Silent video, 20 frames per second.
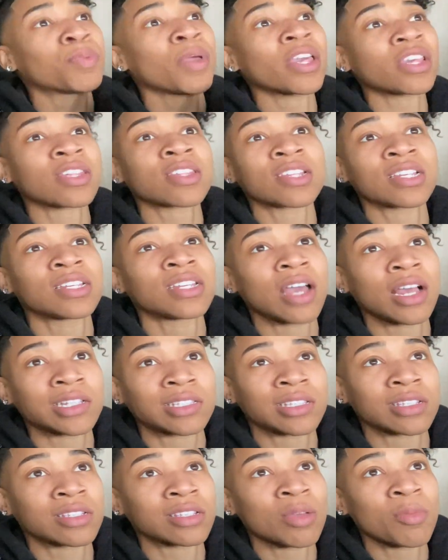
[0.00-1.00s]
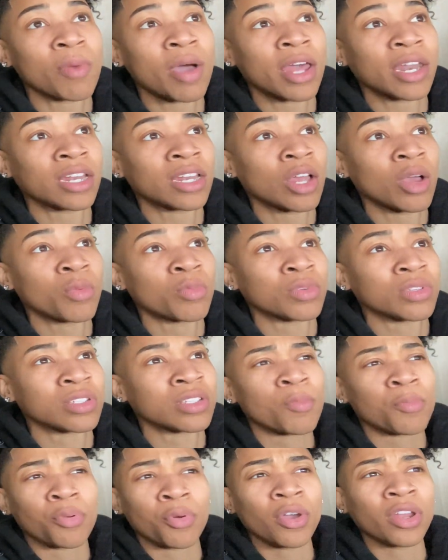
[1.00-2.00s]
especially not to somebody that
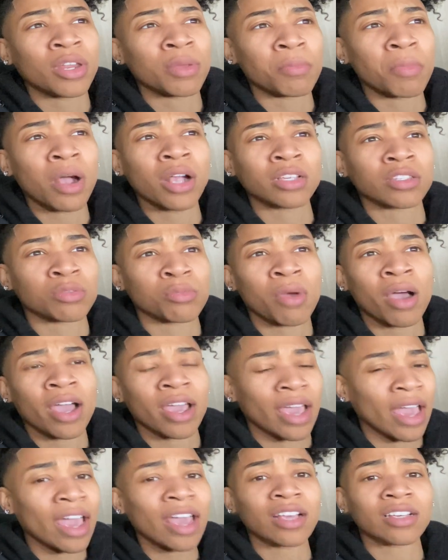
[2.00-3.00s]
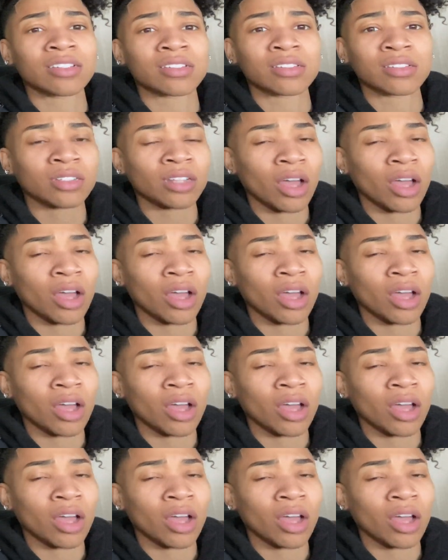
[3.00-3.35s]
was pretty much my ex.